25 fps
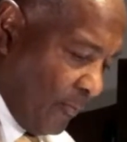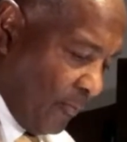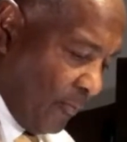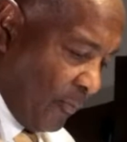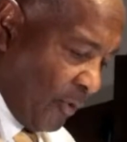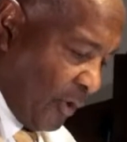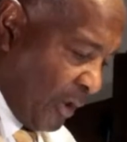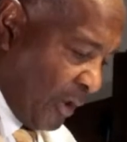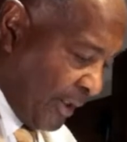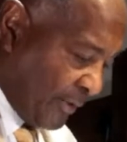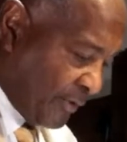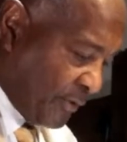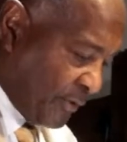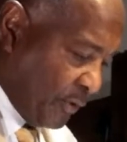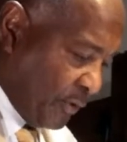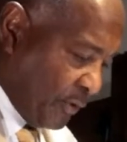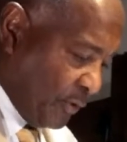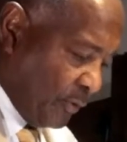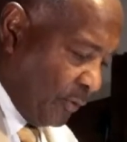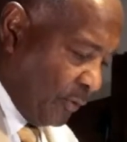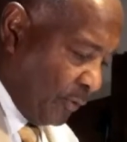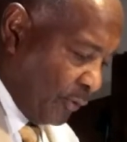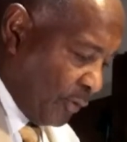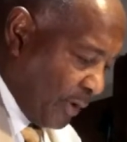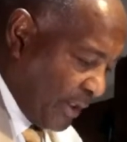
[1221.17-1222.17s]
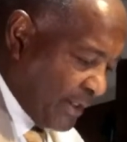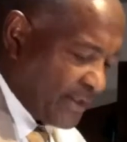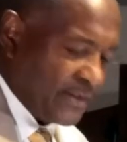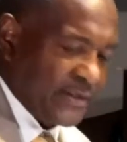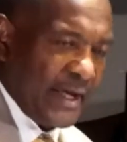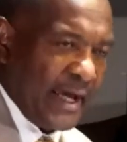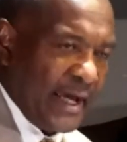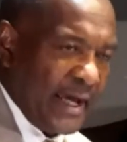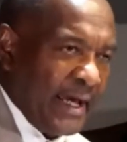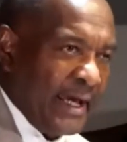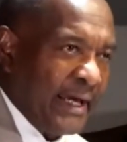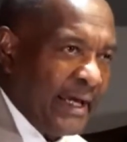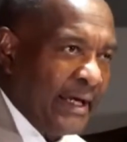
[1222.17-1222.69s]
for us to
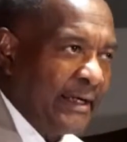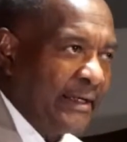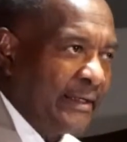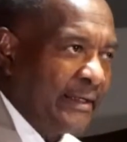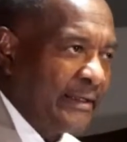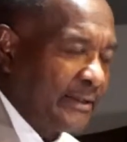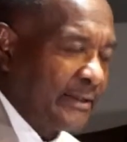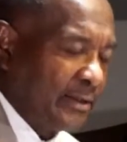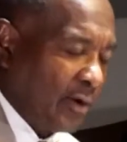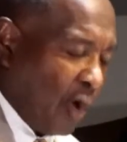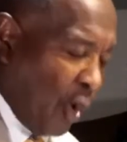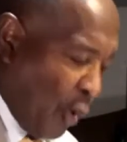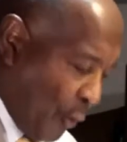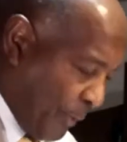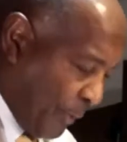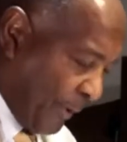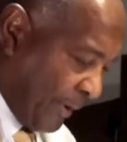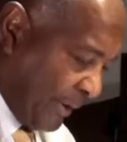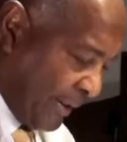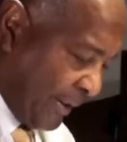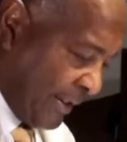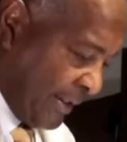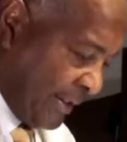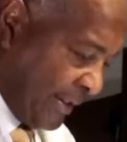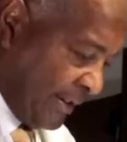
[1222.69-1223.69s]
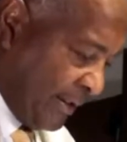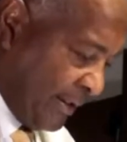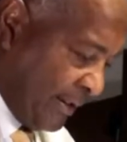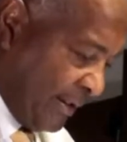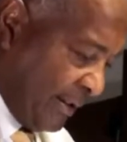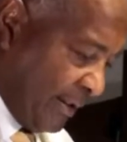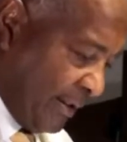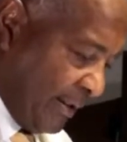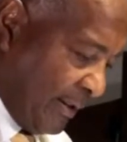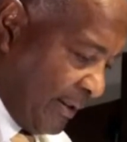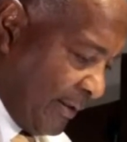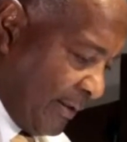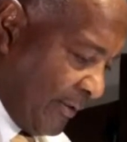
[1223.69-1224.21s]
criticize openly
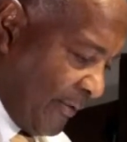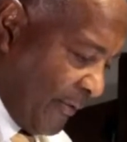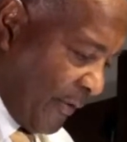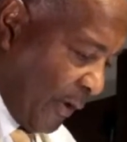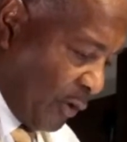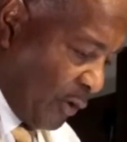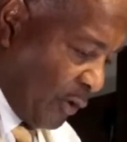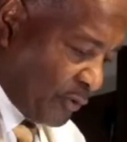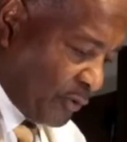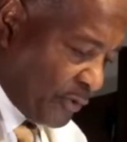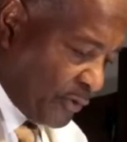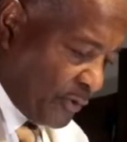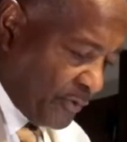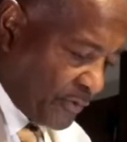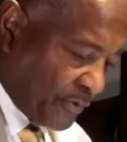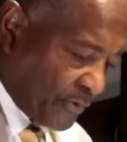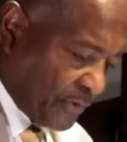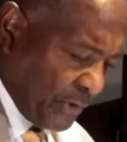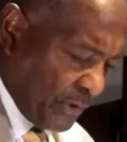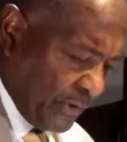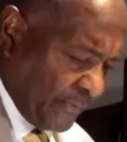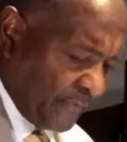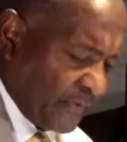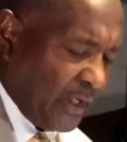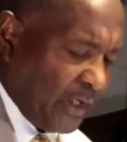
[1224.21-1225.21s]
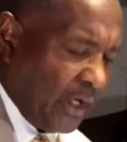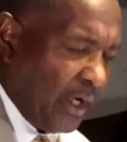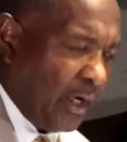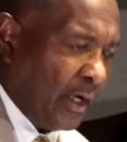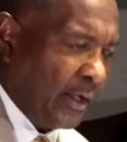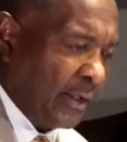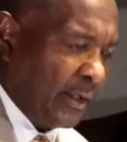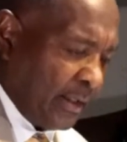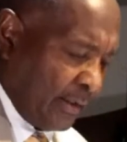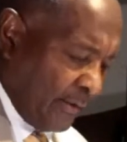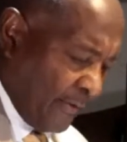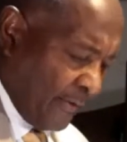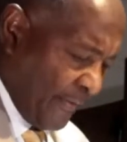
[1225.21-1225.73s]
those who serve
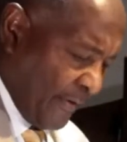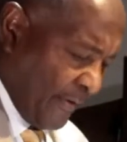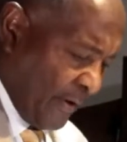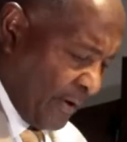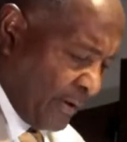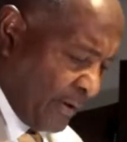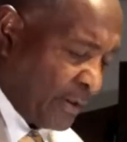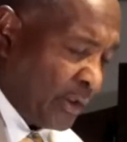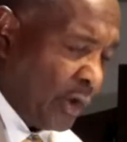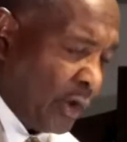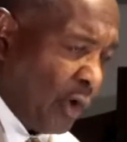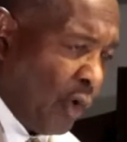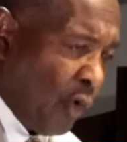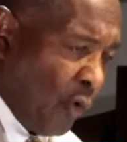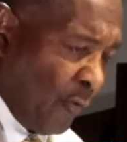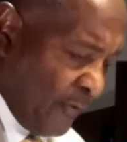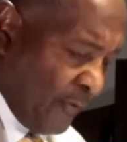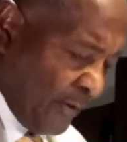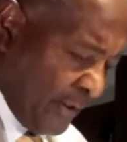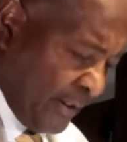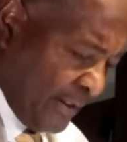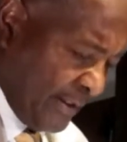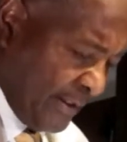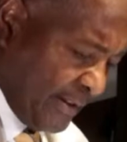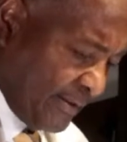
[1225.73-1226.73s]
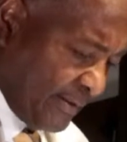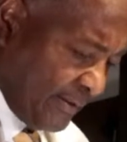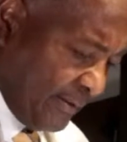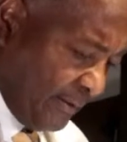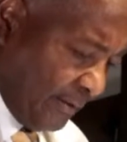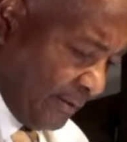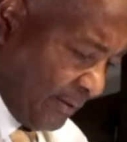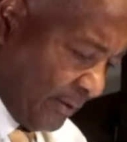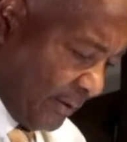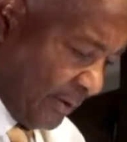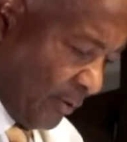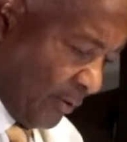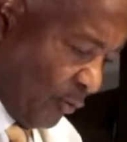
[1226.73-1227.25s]
God in authority over us
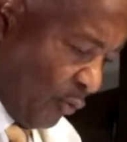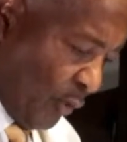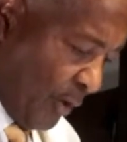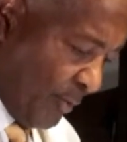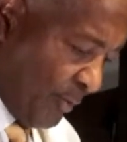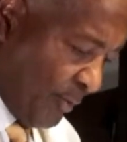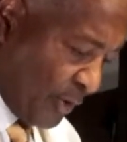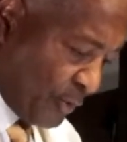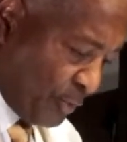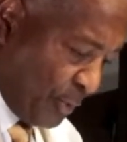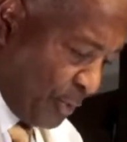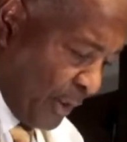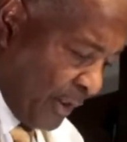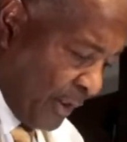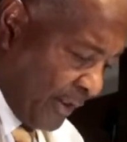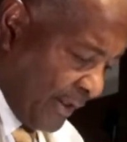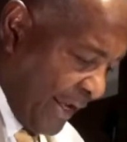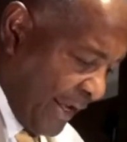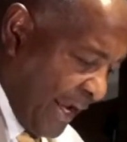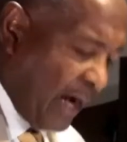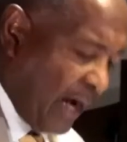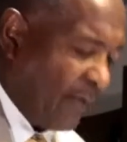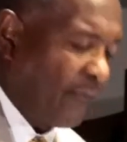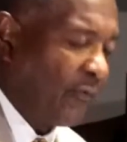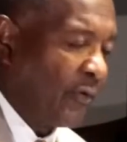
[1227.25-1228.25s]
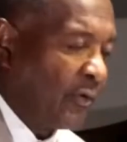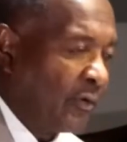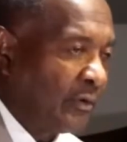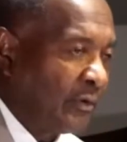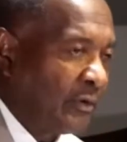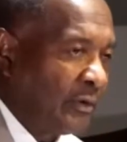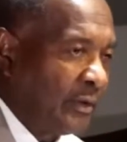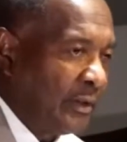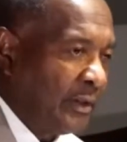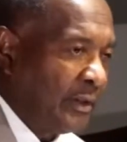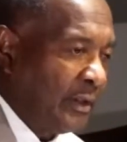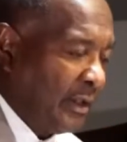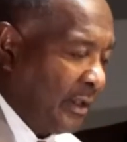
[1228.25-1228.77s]
we must be careful
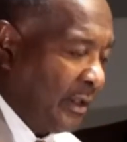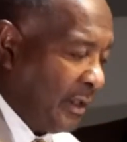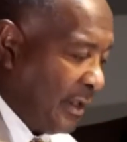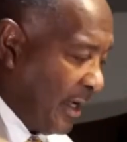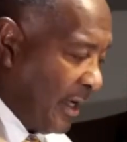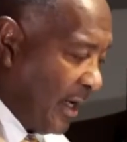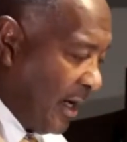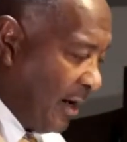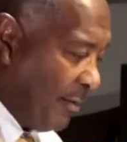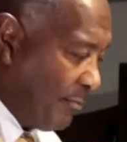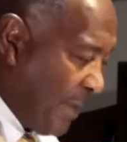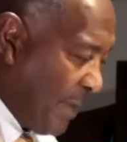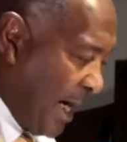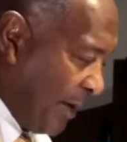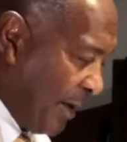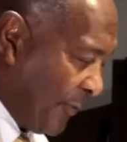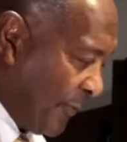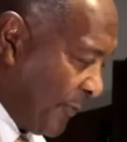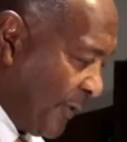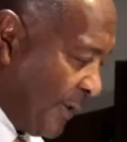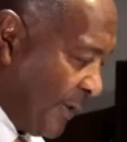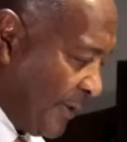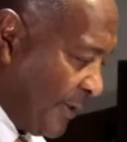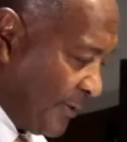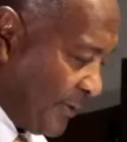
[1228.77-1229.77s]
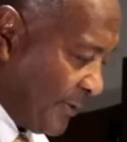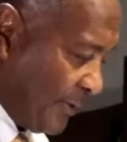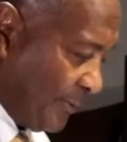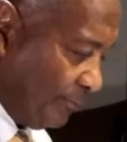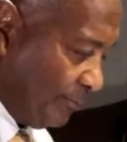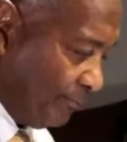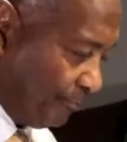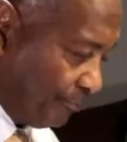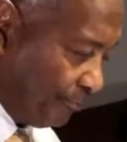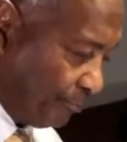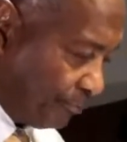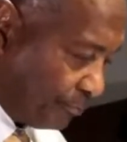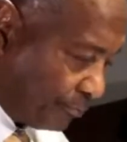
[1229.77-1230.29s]
about
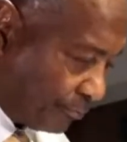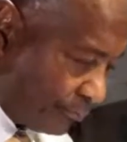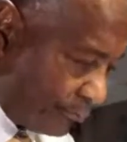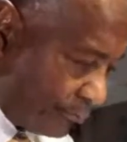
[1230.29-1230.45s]
this.